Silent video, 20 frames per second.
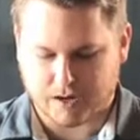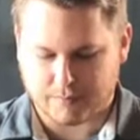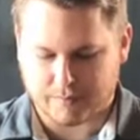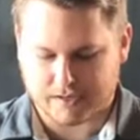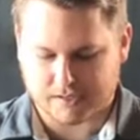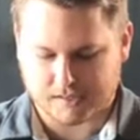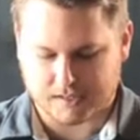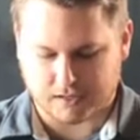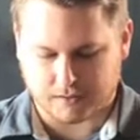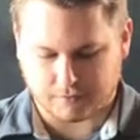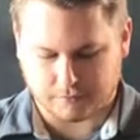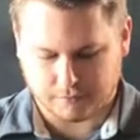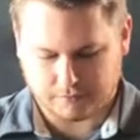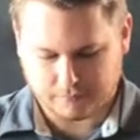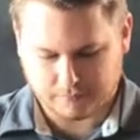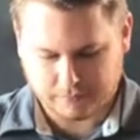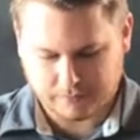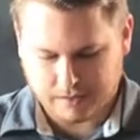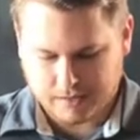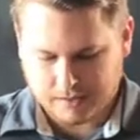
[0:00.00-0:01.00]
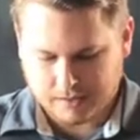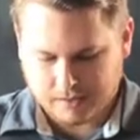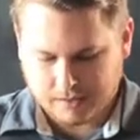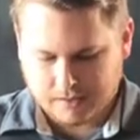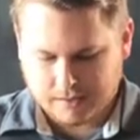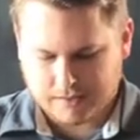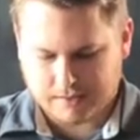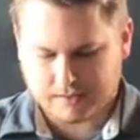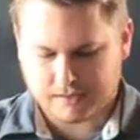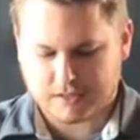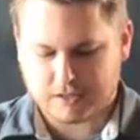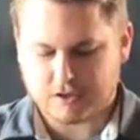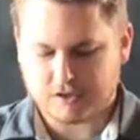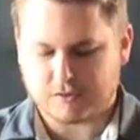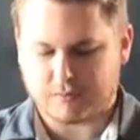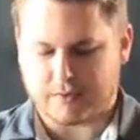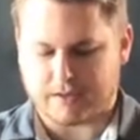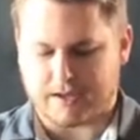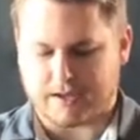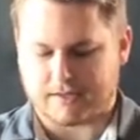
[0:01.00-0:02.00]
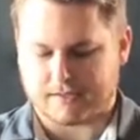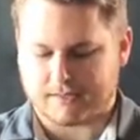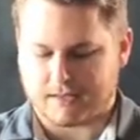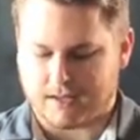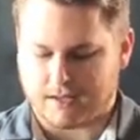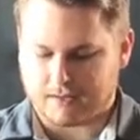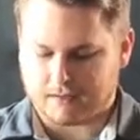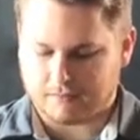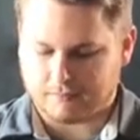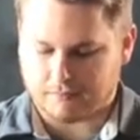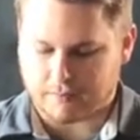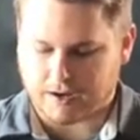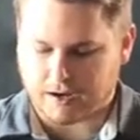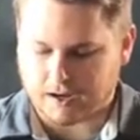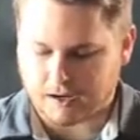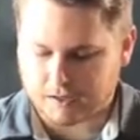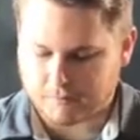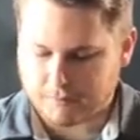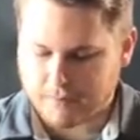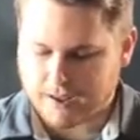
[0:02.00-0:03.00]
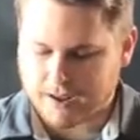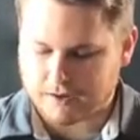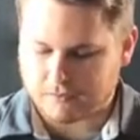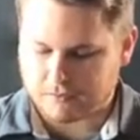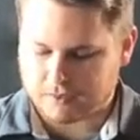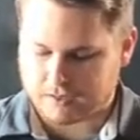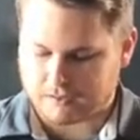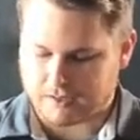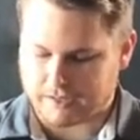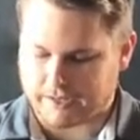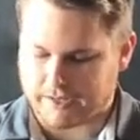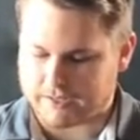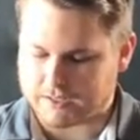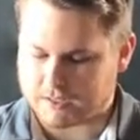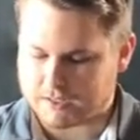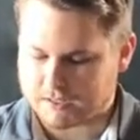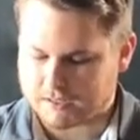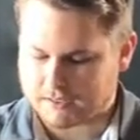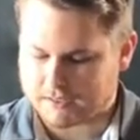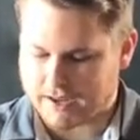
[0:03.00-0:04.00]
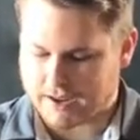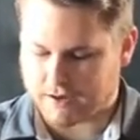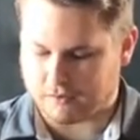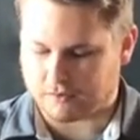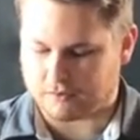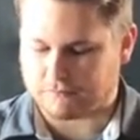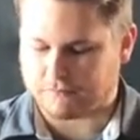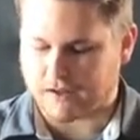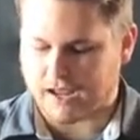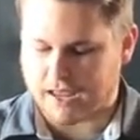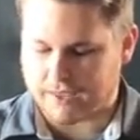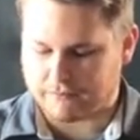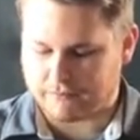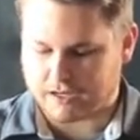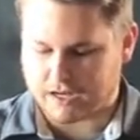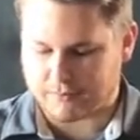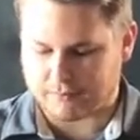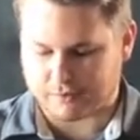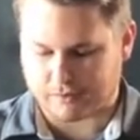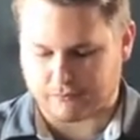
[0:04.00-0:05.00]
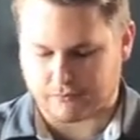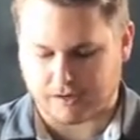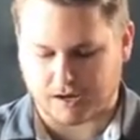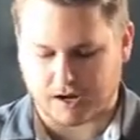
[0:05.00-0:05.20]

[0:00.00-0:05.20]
at myself. Excuse me, I said, my heart pounding like I just downed 5 cups of